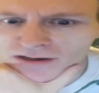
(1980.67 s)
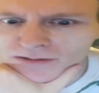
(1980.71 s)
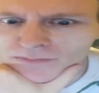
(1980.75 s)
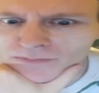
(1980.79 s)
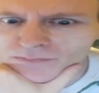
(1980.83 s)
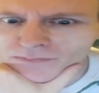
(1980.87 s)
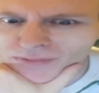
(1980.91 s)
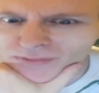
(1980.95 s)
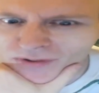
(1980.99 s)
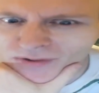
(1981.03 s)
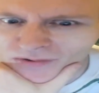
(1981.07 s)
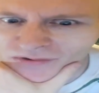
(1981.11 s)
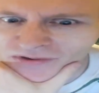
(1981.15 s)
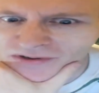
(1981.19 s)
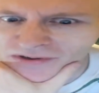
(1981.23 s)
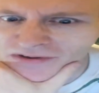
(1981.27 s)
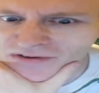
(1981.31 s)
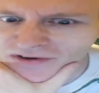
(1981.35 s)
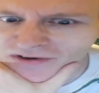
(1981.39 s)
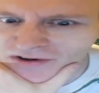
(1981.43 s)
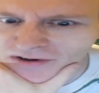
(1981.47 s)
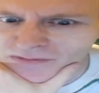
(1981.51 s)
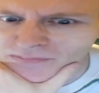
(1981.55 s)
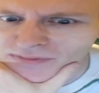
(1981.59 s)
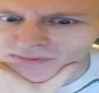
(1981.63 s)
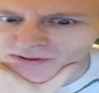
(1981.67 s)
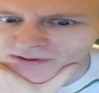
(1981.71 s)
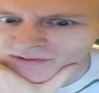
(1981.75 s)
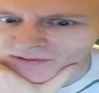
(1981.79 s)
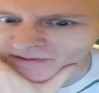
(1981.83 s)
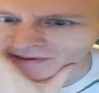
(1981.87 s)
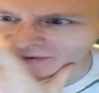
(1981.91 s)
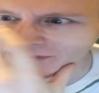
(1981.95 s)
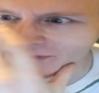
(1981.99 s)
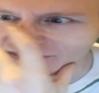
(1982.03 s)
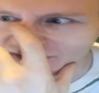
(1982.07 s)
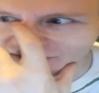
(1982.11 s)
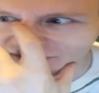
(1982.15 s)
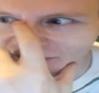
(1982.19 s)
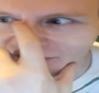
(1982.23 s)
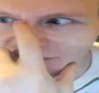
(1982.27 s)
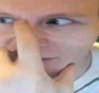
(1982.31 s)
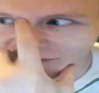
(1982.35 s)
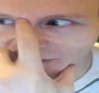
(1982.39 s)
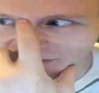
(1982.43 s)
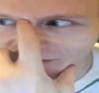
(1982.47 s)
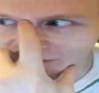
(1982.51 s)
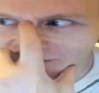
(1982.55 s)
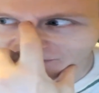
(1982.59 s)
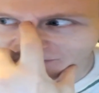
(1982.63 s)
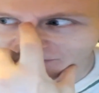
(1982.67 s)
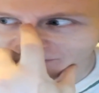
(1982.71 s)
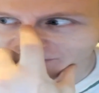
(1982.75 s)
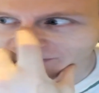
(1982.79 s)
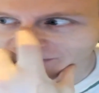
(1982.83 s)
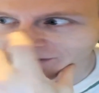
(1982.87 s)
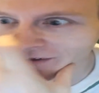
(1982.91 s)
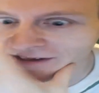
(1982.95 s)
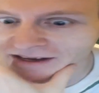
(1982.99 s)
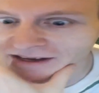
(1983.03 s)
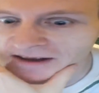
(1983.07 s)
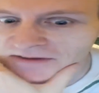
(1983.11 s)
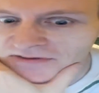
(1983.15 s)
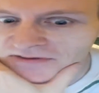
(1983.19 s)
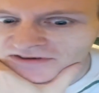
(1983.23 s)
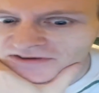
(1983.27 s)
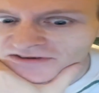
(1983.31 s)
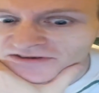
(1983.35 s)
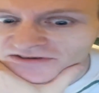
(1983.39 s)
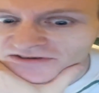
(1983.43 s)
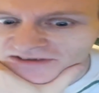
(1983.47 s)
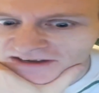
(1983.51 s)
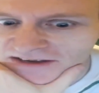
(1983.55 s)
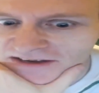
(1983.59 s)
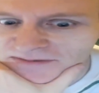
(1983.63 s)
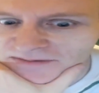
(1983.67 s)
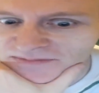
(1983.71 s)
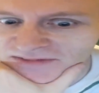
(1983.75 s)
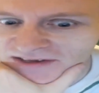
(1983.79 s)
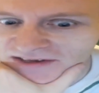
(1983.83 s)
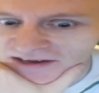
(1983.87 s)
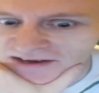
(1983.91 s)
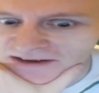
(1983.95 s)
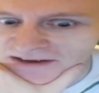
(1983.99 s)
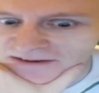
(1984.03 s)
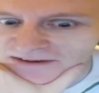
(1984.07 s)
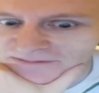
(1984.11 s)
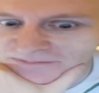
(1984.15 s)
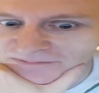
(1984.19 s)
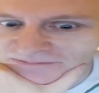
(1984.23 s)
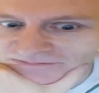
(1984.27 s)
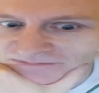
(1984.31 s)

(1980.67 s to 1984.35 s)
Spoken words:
both of our opponents at the same time.